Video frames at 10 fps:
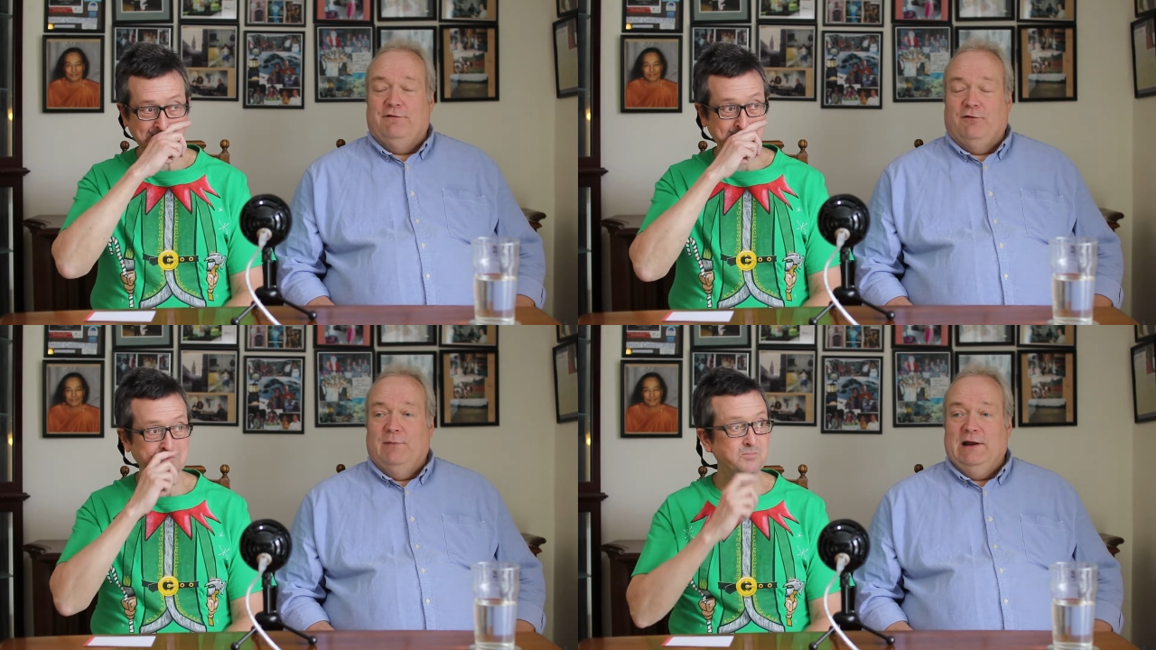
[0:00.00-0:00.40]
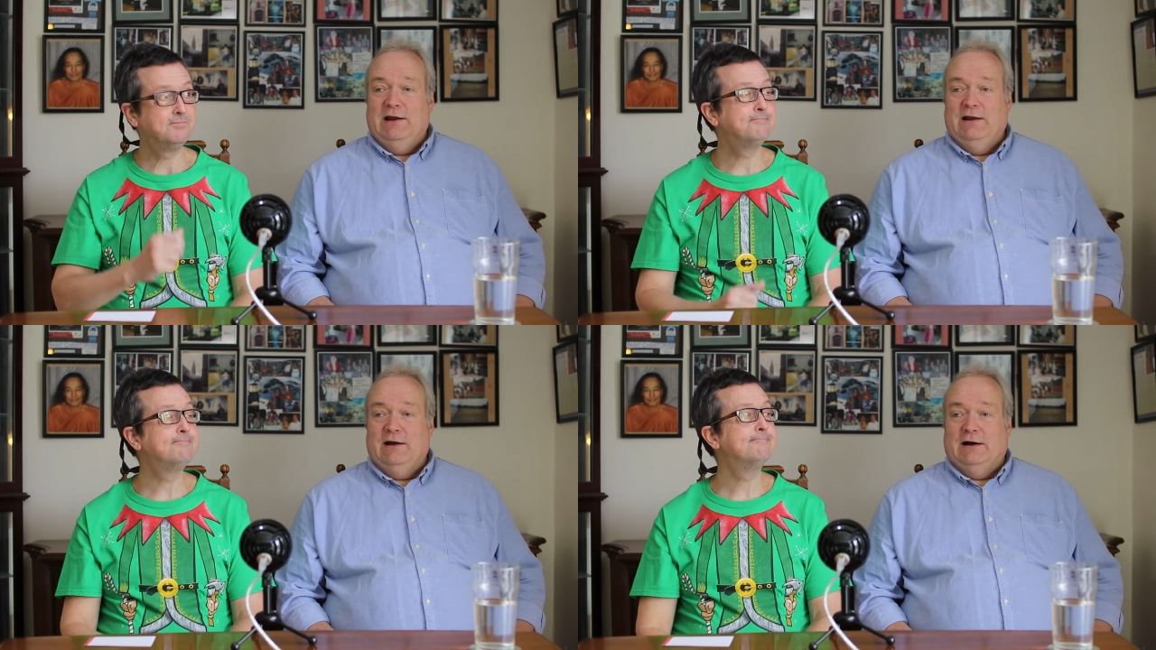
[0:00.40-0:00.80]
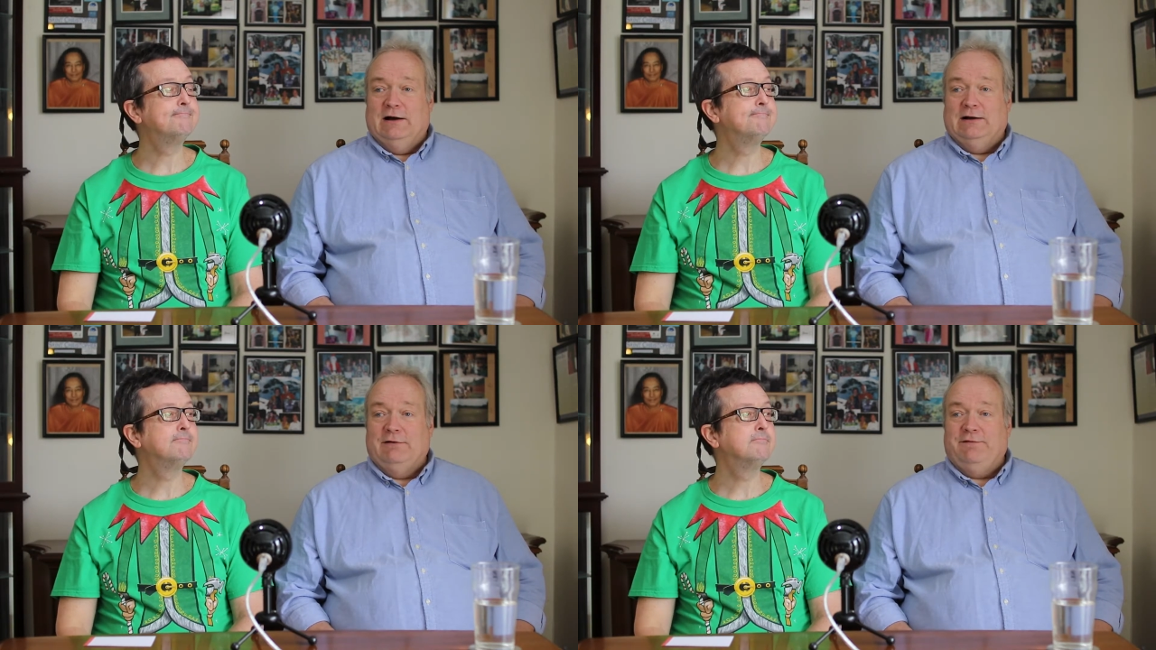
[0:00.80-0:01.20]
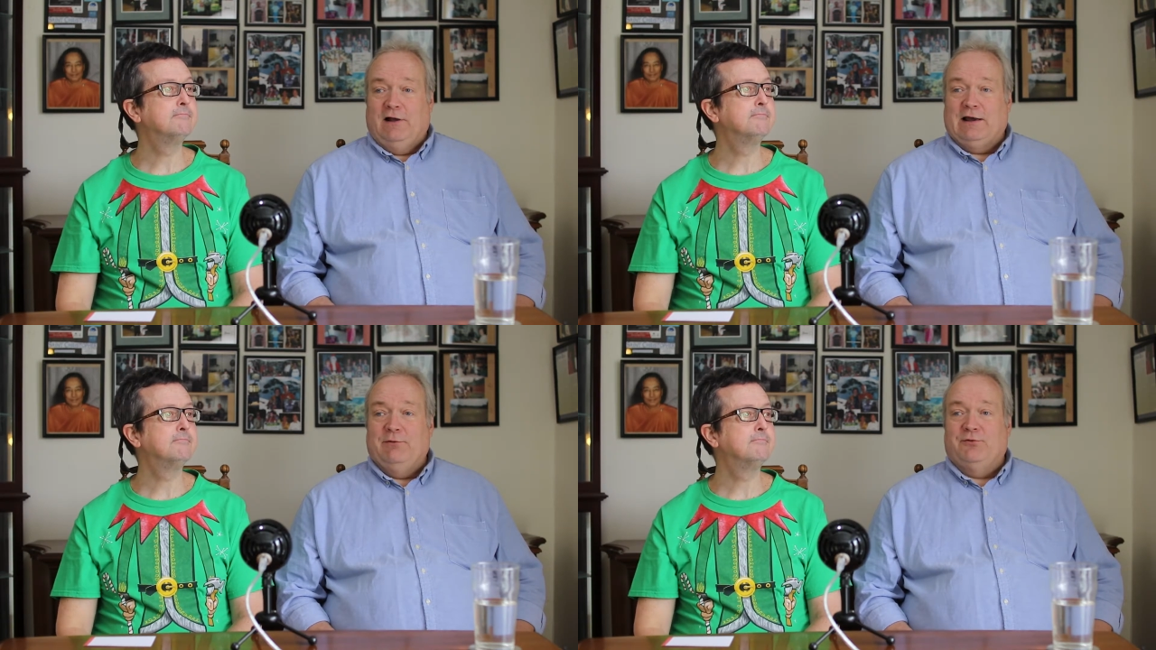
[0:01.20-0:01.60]
Speaker 1: for me. Uh, I
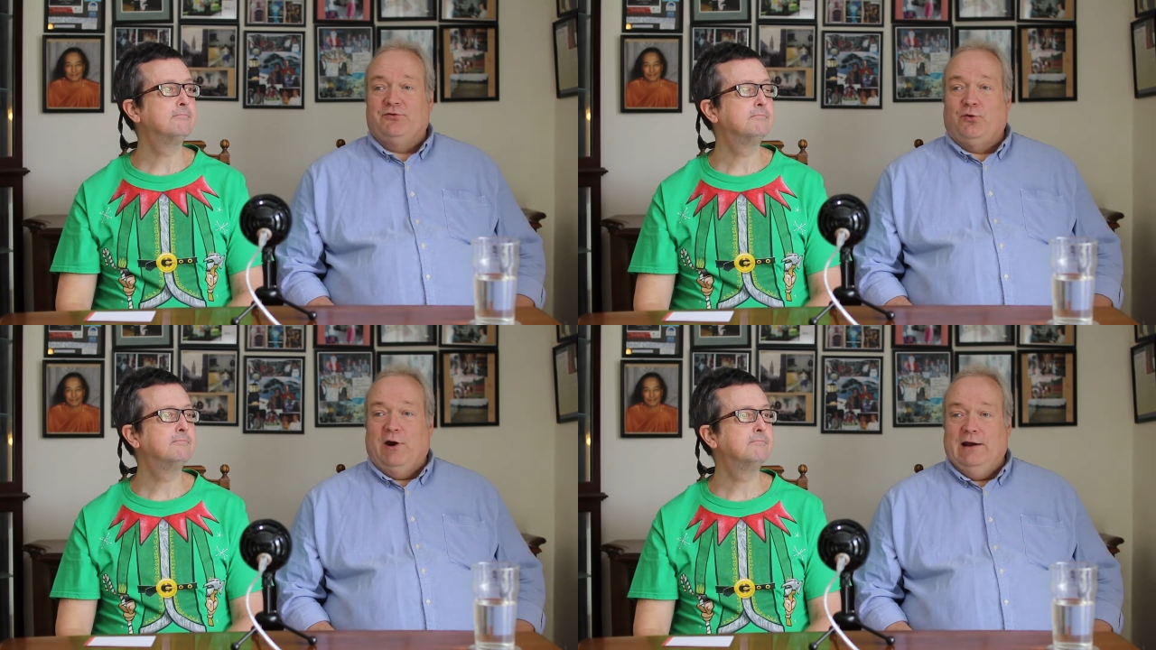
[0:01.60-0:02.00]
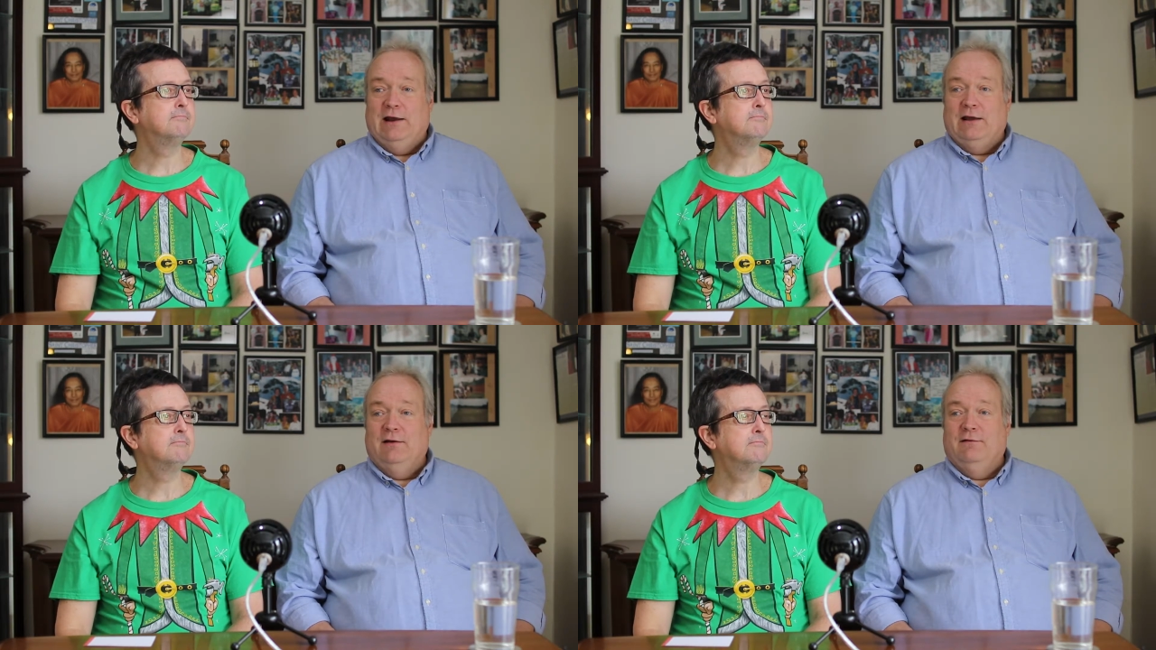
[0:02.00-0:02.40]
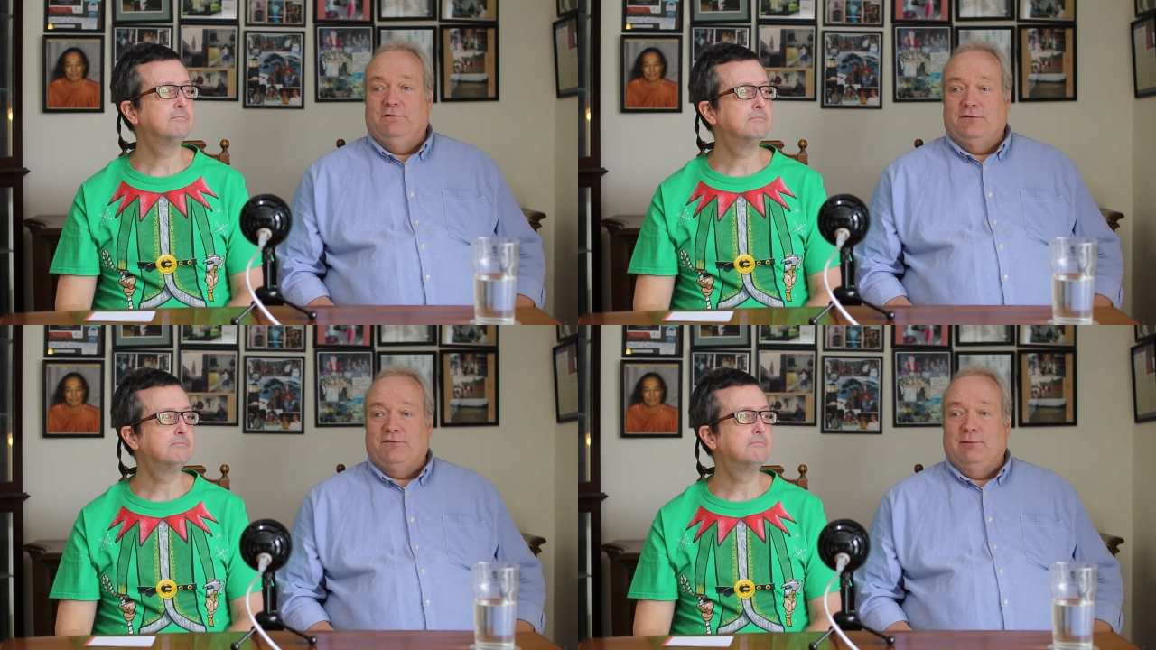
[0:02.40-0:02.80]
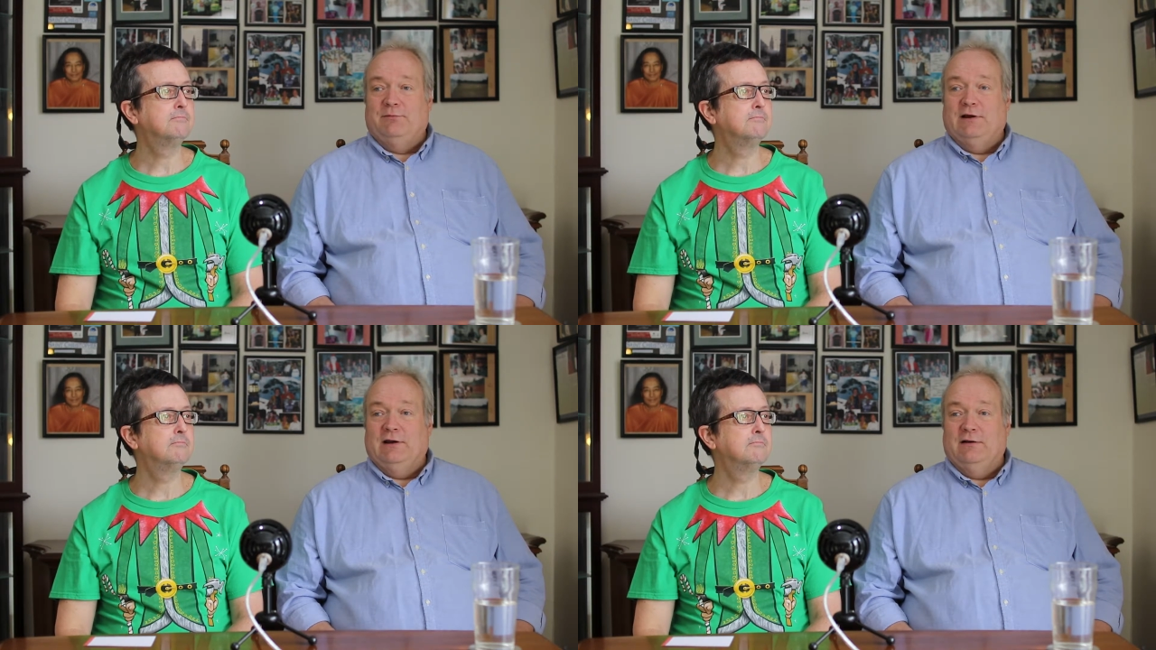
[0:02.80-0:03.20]
felt like I was training for
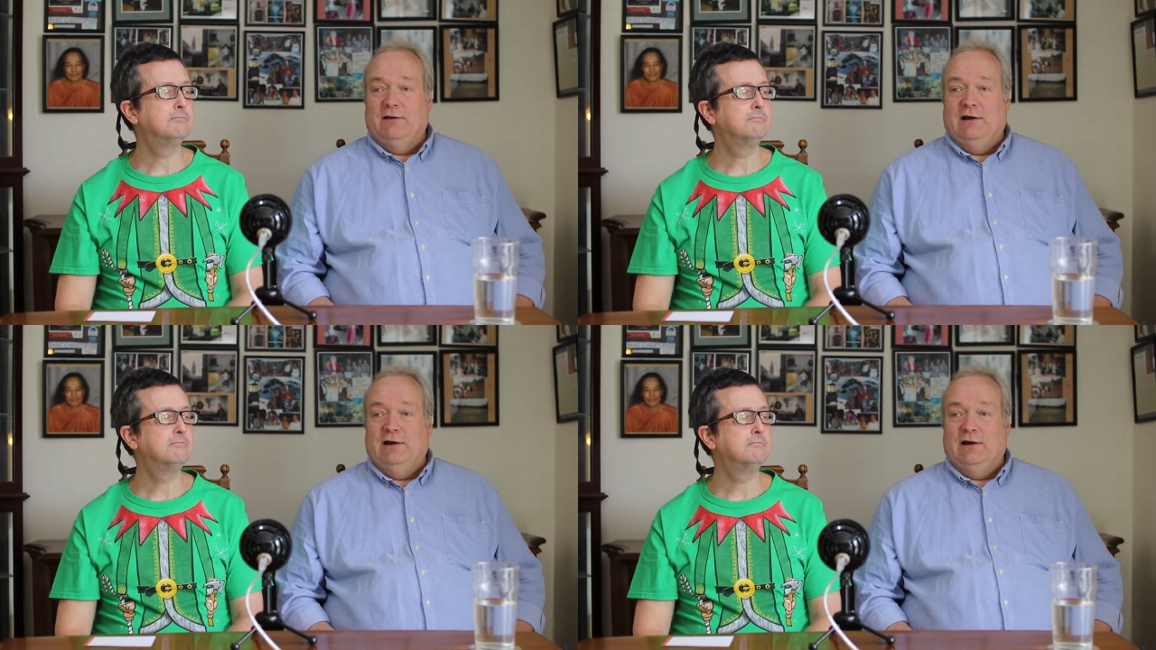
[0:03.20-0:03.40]
something, uh,